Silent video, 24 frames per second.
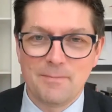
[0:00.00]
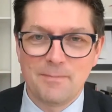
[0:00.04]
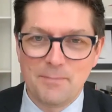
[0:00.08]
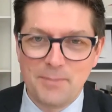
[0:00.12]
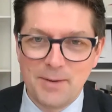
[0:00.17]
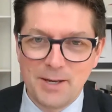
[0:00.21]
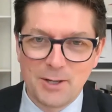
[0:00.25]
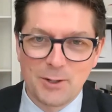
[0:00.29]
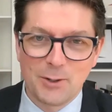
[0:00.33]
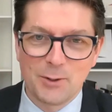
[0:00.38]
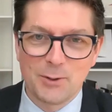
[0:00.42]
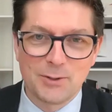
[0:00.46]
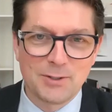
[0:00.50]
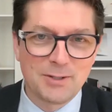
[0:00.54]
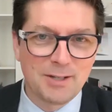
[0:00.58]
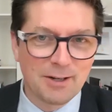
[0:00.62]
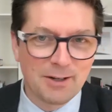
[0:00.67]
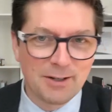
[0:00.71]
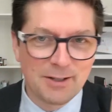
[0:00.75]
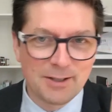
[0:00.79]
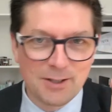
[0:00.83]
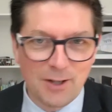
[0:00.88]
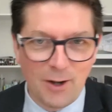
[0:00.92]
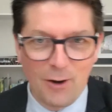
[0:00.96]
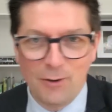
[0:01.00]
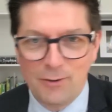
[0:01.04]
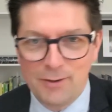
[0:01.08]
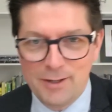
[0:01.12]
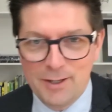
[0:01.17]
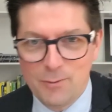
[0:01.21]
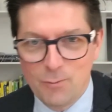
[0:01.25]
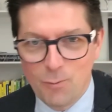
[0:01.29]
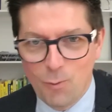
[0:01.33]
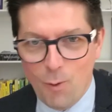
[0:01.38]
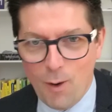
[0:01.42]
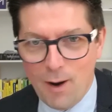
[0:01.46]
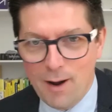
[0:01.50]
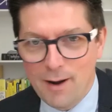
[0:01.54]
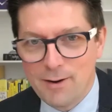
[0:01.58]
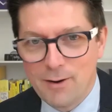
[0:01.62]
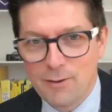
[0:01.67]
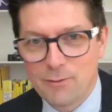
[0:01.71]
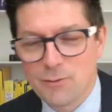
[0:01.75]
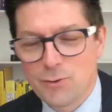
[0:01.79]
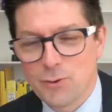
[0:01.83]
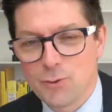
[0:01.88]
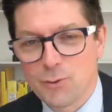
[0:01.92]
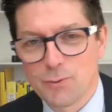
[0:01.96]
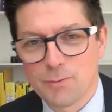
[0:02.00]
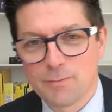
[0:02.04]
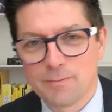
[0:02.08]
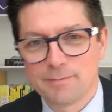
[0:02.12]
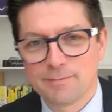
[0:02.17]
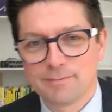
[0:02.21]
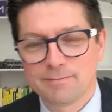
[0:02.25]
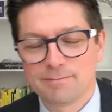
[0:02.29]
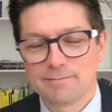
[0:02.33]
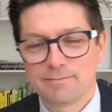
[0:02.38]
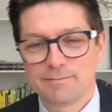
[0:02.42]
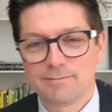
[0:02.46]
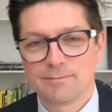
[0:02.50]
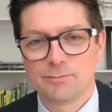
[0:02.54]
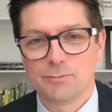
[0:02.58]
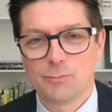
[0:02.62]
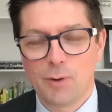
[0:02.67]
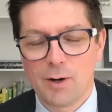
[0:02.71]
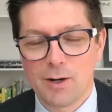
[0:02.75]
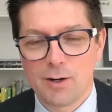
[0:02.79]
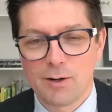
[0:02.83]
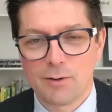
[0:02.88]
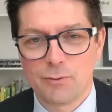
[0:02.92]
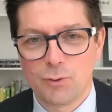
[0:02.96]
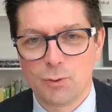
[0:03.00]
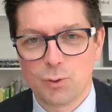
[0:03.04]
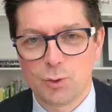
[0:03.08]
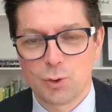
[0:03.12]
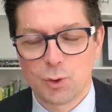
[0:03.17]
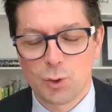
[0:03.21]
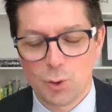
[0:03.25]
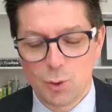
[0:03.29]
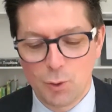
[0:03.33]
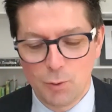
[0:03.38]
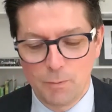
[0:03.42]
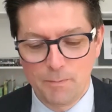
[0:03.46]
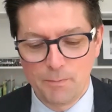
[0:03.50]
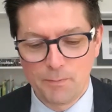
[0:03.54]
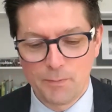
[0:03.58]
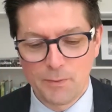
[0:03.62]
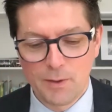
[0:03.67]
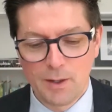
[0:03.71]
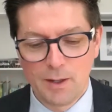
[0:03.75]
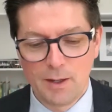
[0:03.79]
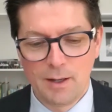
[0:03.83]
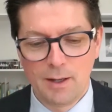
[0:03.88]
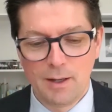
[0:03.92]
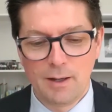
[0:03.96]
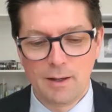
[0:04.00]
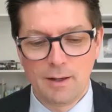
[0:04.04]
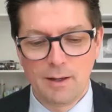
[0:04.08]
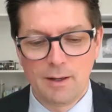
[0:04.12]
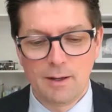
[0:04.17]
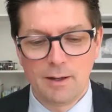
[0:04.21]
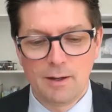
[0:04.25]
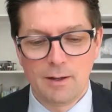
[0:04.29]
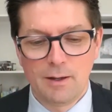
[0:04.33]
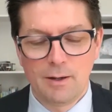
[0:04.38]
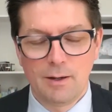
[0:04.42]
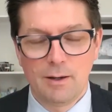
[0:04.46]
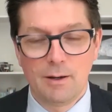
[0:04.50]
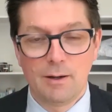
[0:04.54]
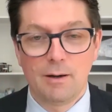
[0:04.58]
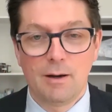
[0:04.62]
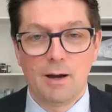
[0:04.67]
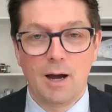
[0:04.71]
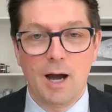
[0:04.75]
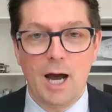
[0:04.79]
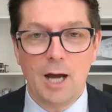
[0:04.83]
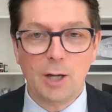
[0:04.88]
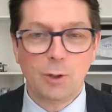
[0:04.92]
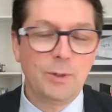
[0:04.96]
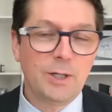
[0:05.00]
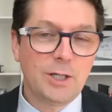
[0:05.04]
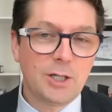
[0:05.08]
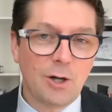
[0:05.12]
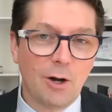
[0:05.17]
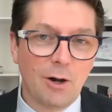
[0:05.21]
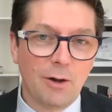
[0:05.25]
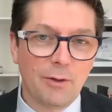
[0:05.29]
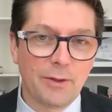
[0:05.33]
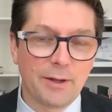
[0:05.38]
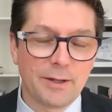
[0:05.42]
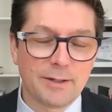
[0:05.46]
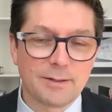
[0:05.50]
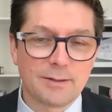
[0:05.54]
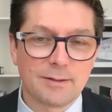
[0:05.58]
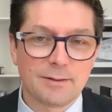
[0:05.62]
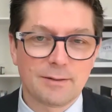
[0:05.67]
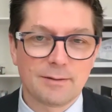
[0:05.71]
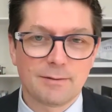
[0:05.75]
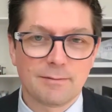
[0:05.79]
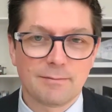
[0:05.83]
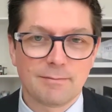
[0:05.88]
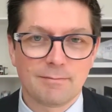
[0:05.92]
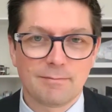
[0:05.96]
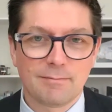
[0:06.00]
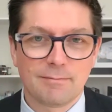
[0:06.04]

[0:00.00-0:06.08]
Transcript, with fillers: Because there is only one of you, one of you. So, how do we call this?